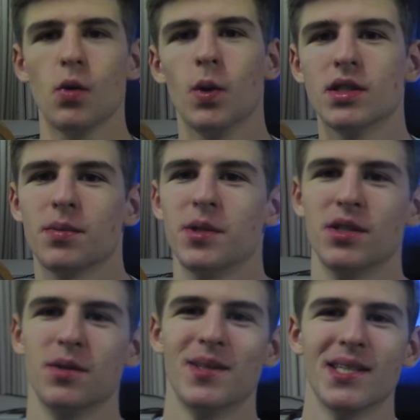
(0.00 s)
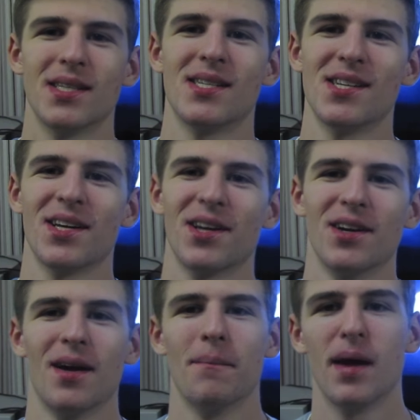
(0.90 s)
What's up YouTube, this is Seekin
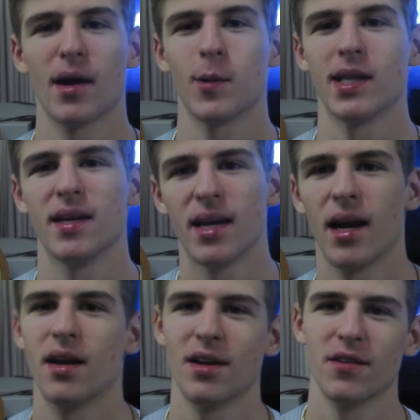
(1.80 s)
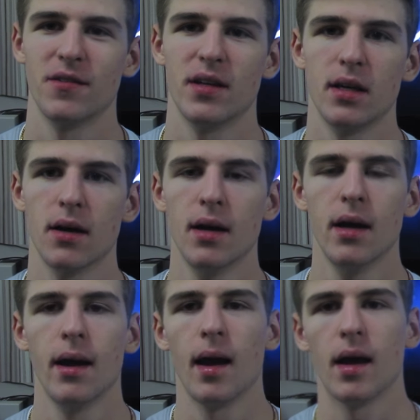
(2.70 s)
and I'm back with yet another video
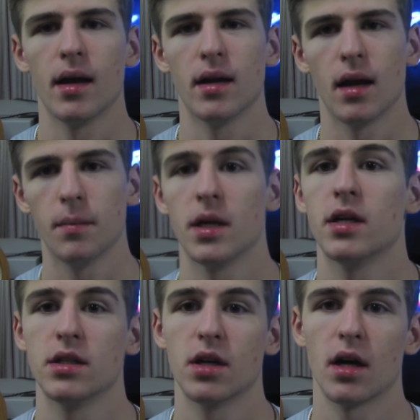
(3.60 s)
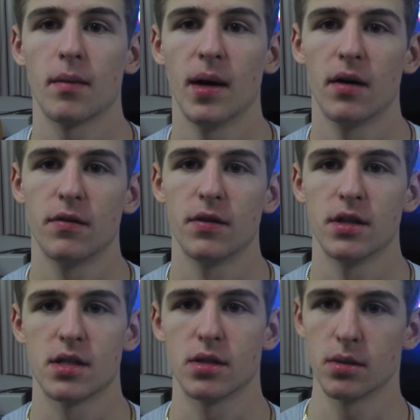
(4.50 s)
and I'm here to talk about for
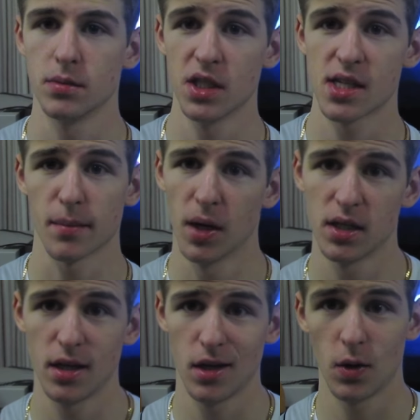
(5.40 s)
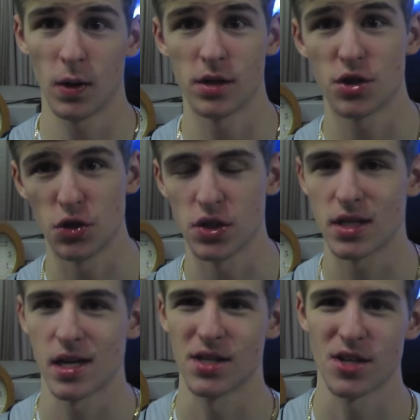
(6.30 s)
this Music Monday or
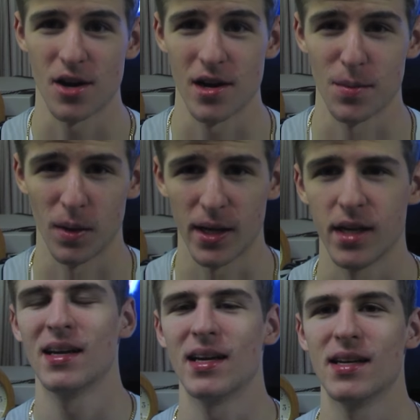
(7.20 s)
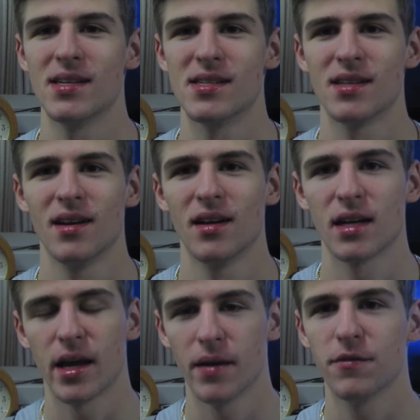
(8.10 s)
Tuesday, sorry I'm late, is
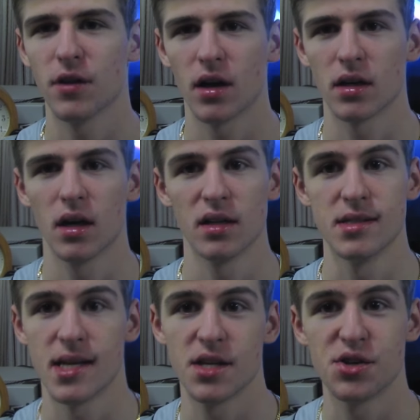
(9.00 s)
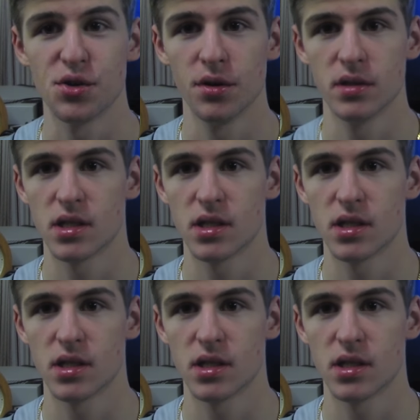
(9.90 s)
Camp Flog Gnaw Day 2